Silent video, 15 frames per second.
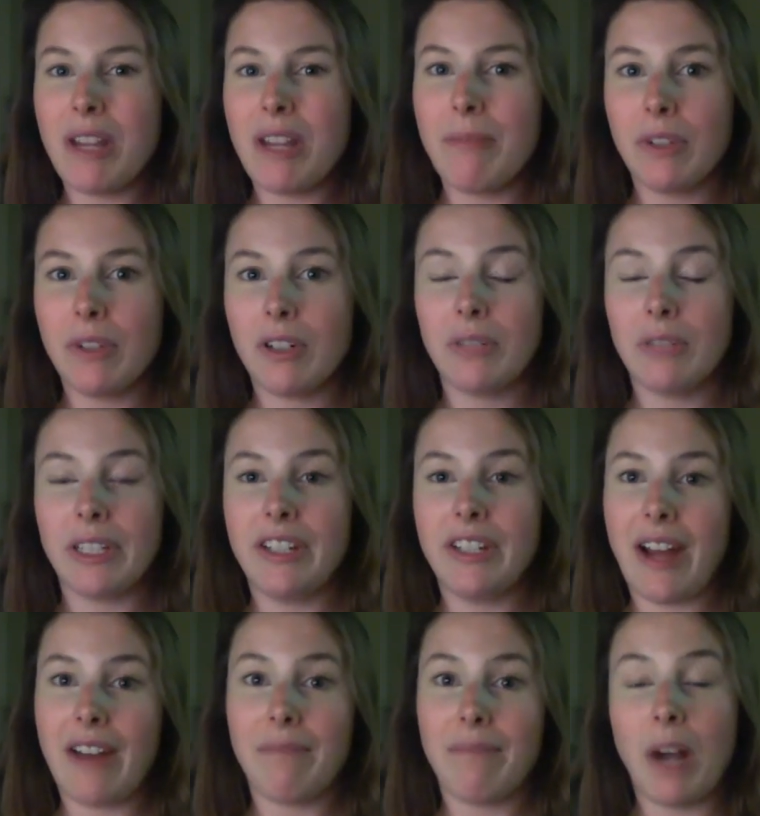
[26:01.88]
people when you
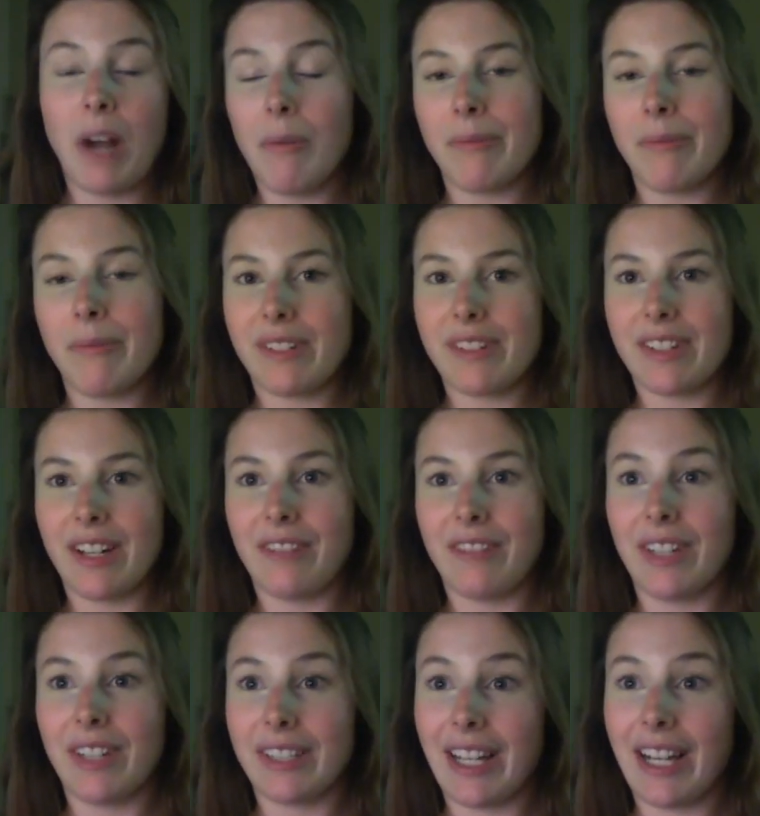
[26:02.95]
have problems and stuff
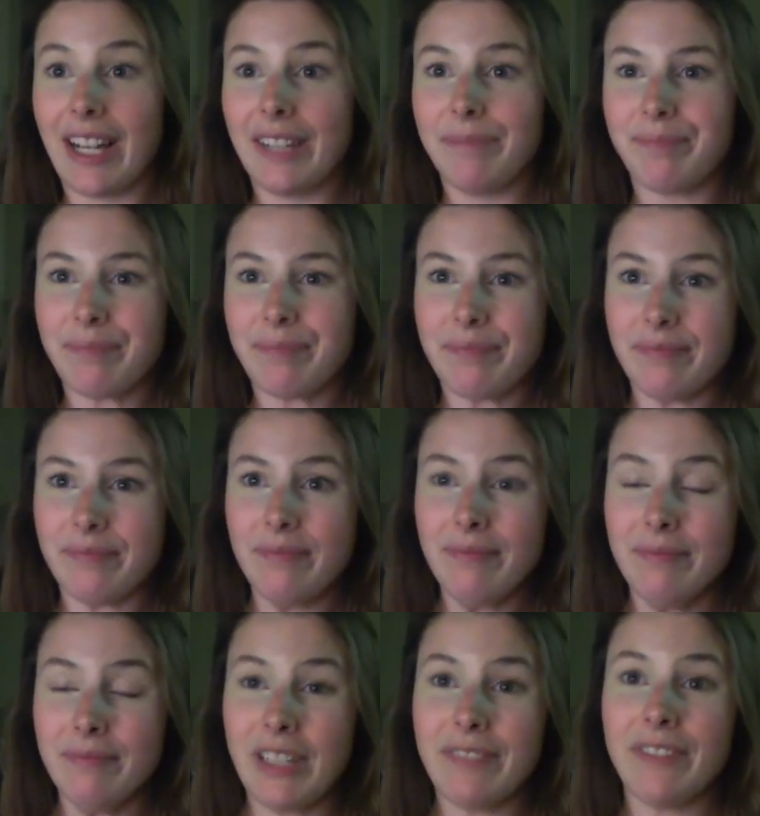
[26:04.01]
like that.
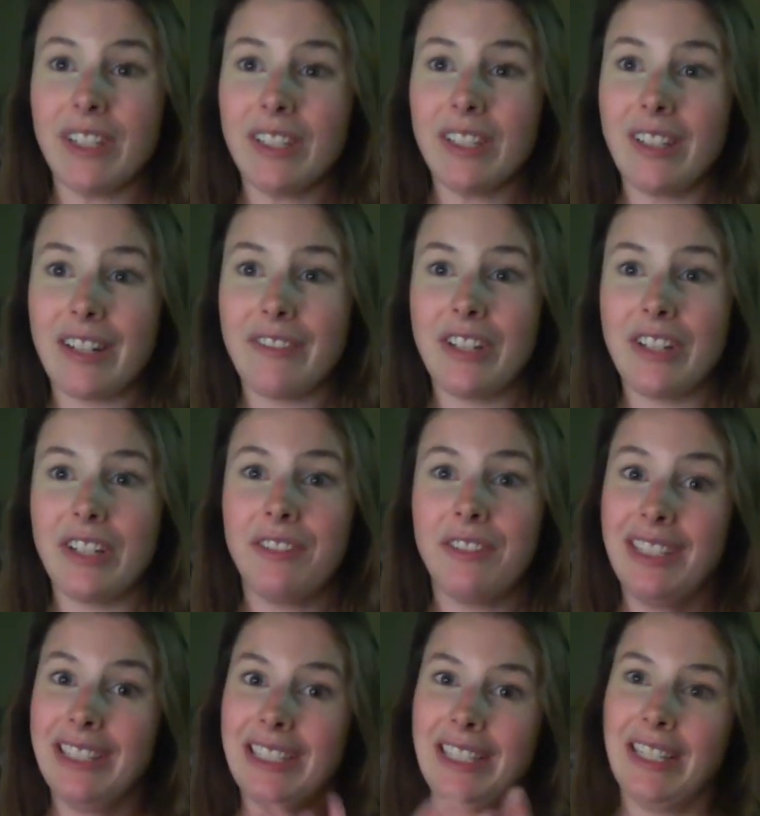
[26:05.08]
But for a lot of you,
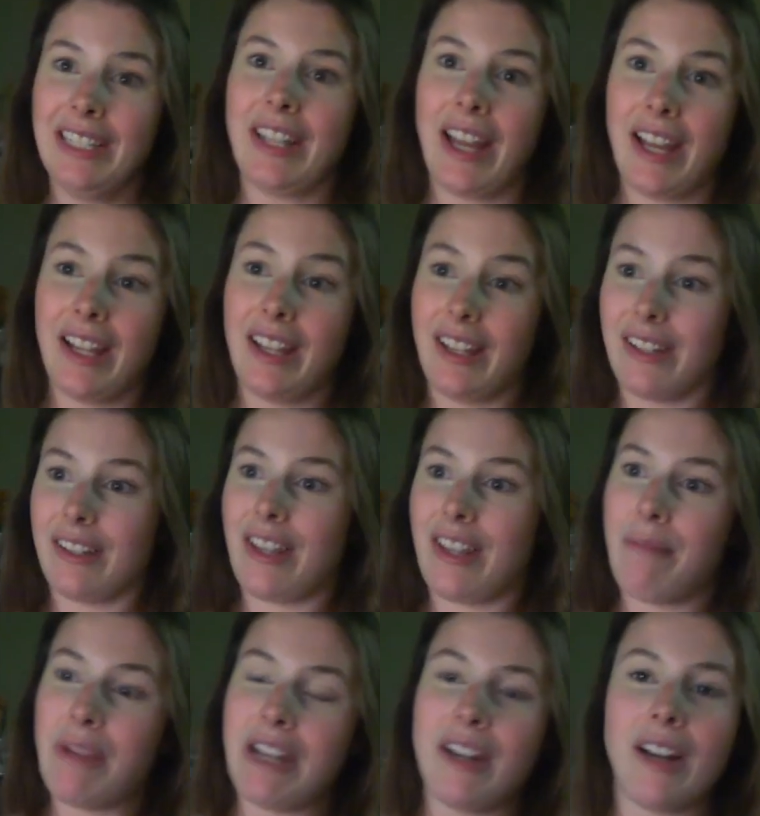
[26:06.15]
that
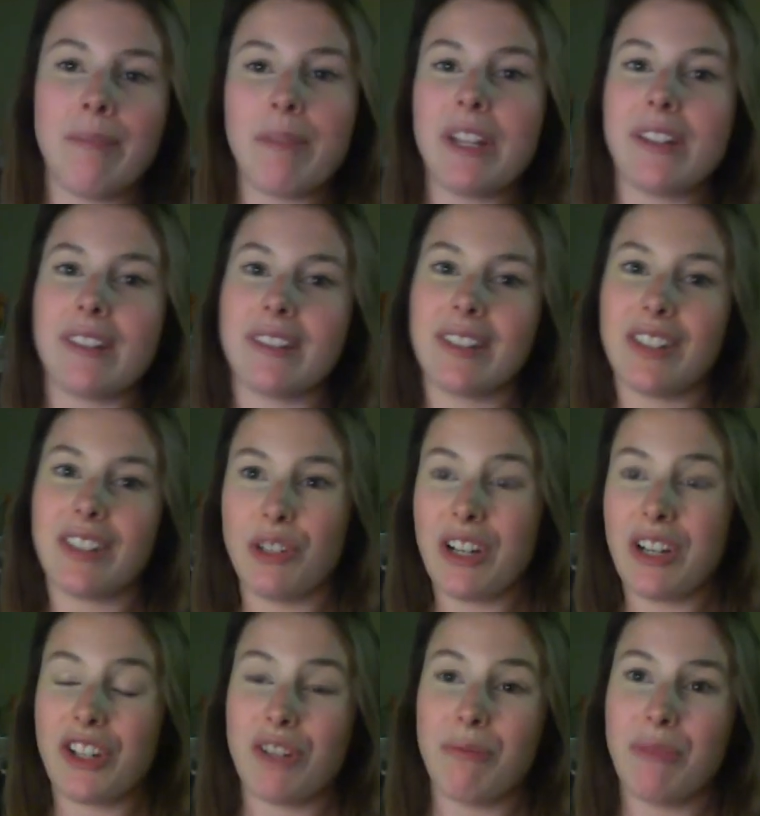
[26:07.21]
may not be the
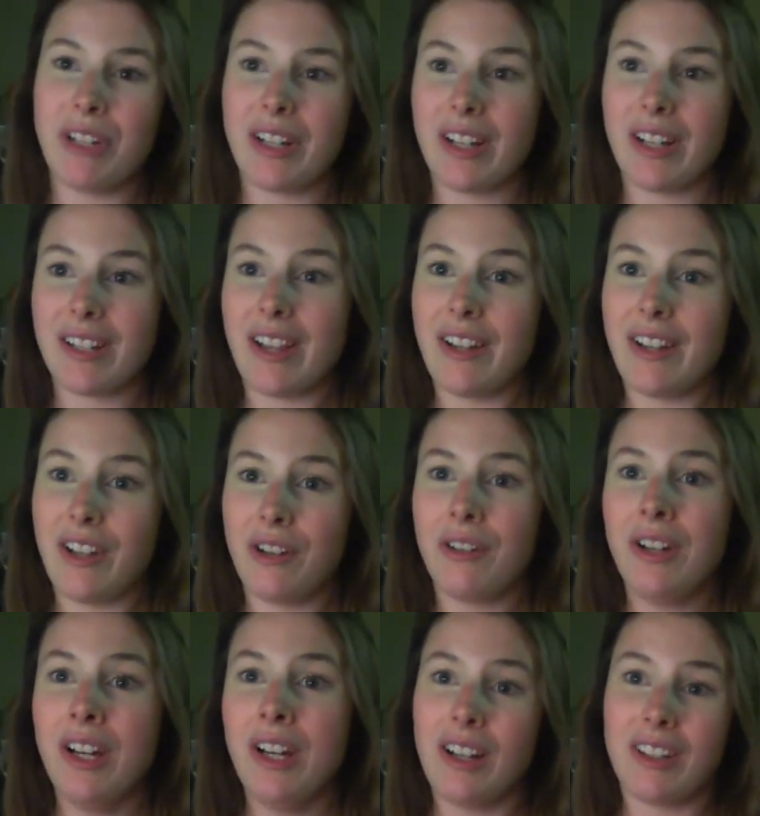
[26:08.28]
situation, because I know
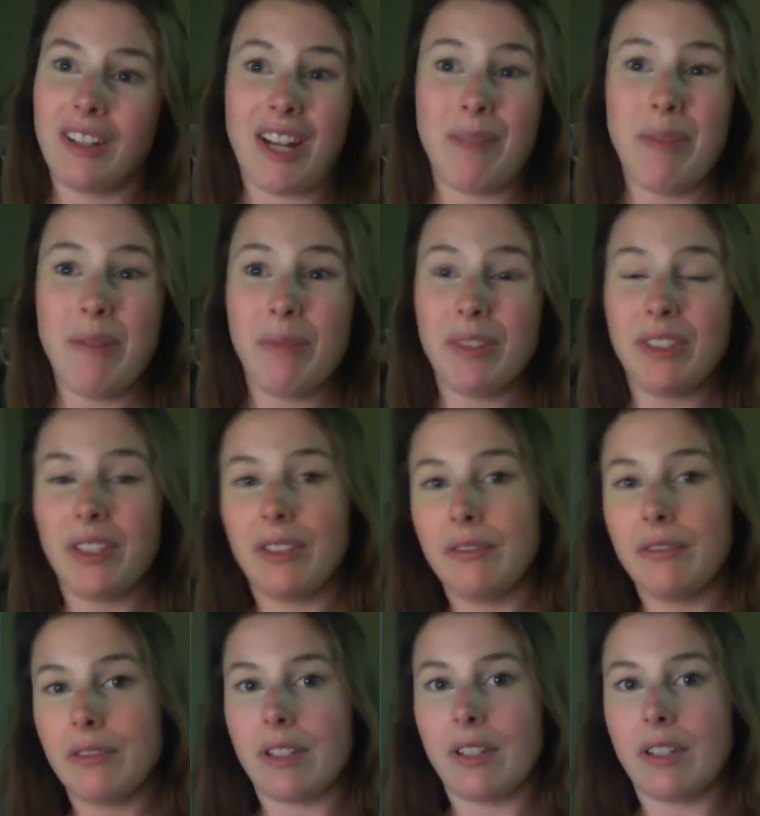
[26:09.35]
a lot of people
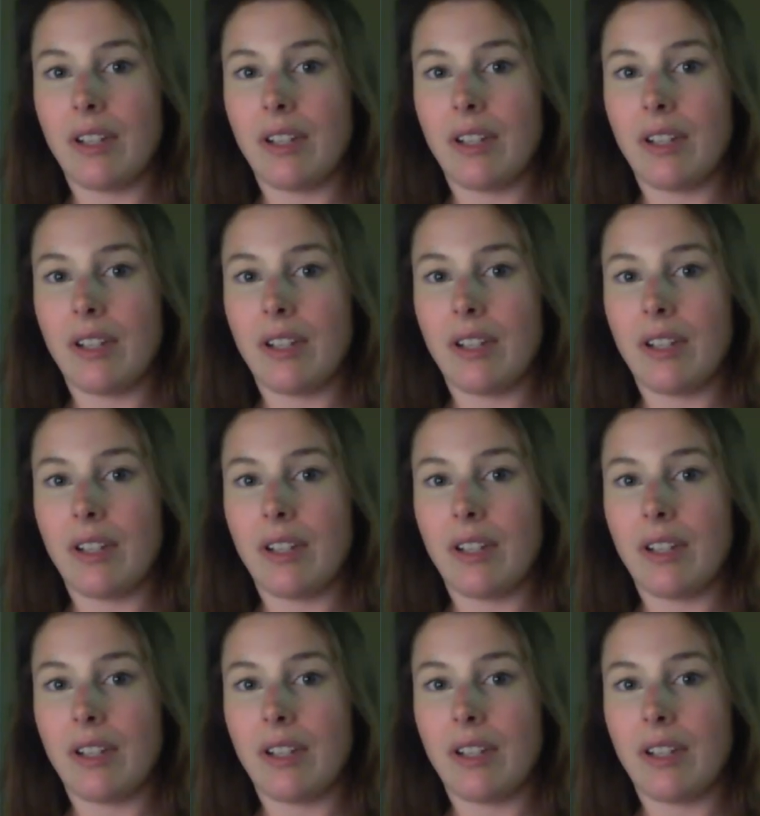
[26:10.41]
don't